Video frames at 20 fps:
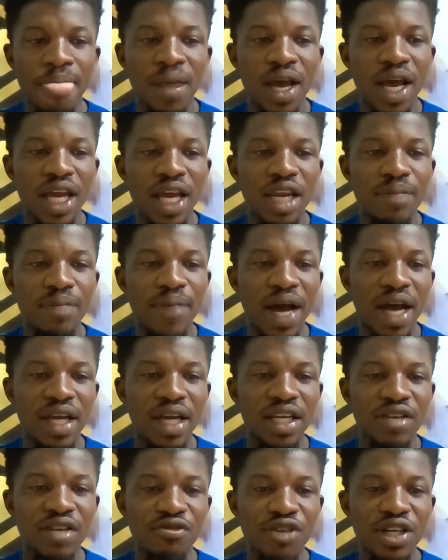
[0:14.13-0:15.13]
Eddie by
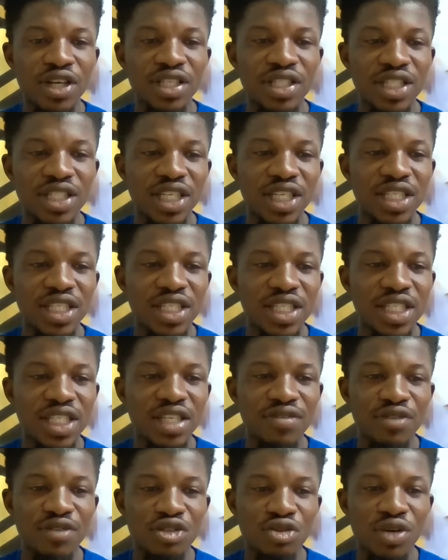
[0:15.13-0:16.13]
the voice
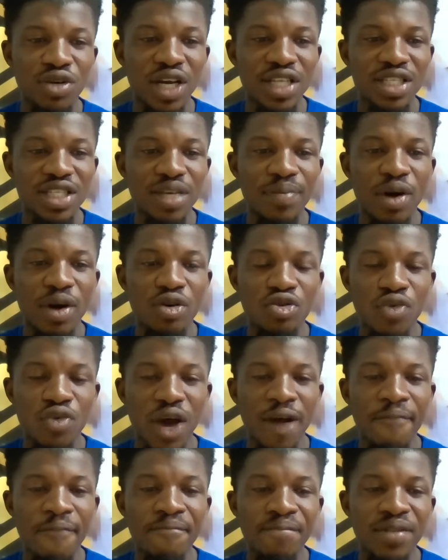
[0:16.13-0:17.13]
GHTV, so and some of
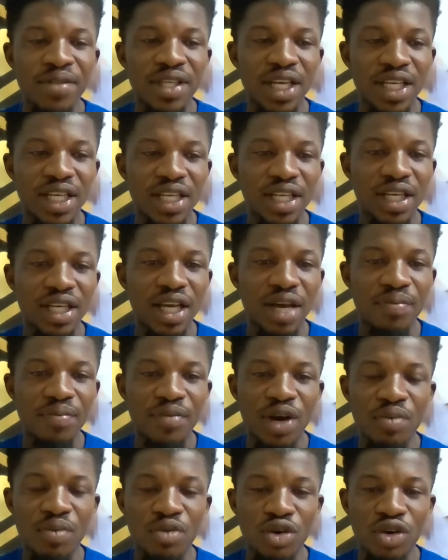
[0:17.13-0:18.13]
what you did a
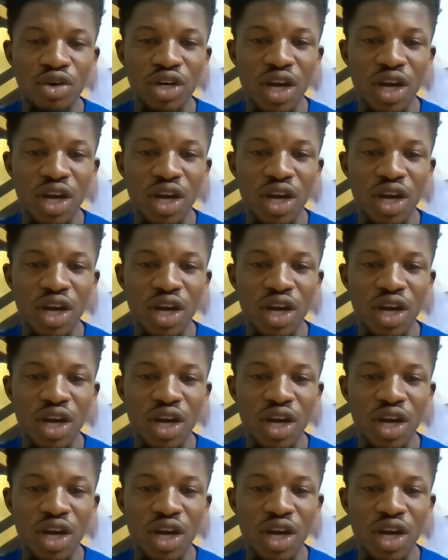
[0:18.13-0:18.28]
bremon.